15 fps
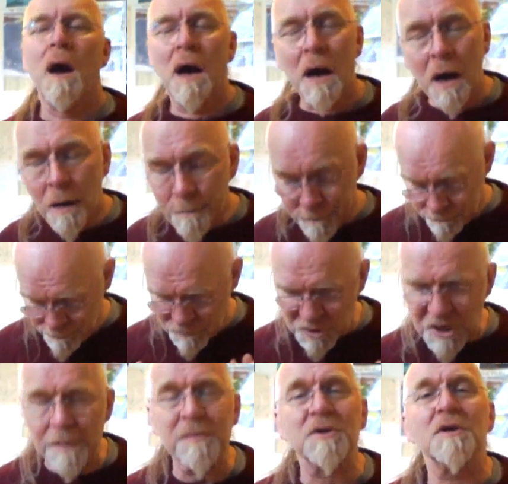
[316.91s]

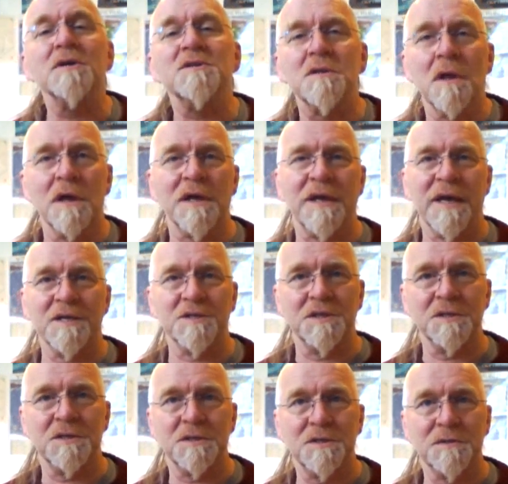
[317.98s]
Geminis like
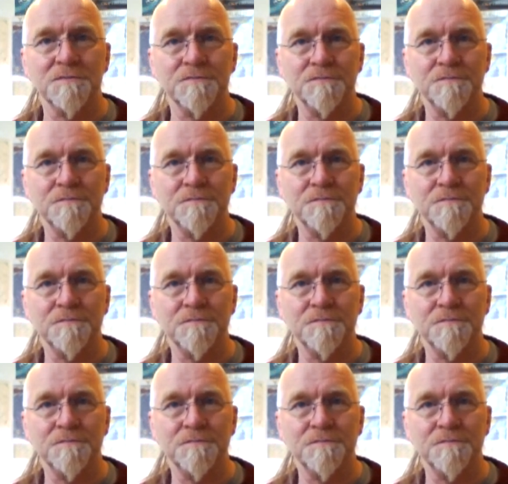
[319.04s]
gadgets.